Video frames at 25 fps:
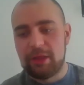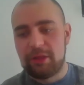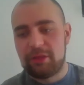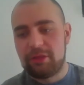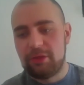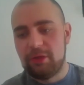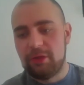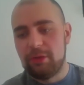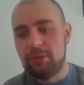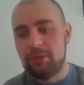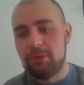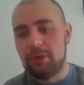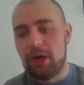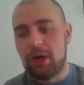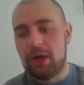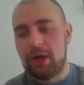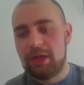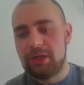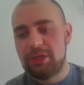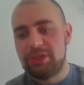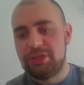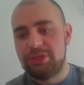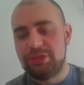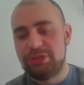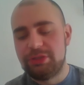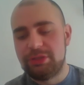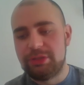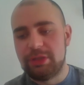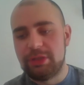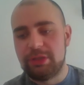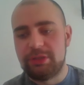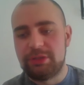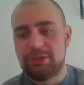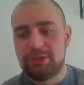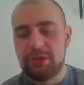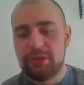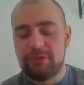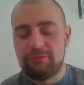So our the,
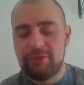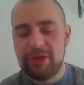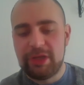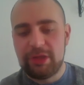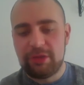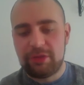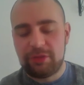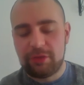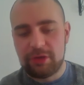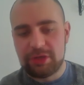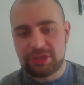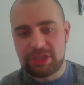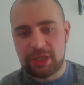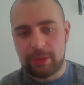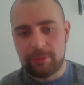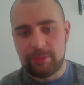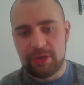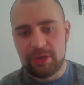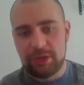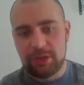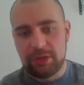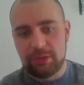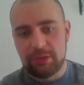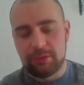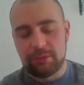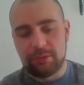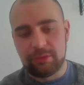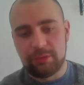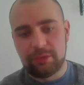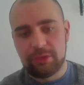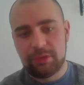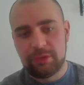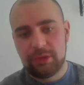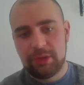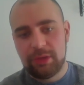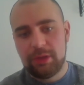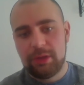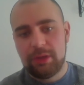the research that we
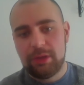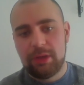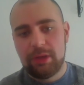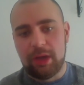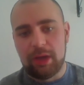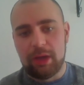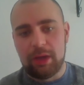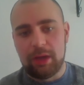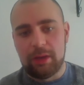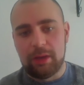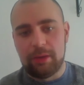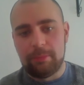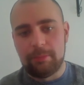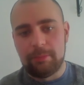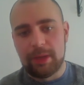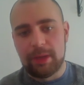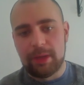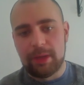use um,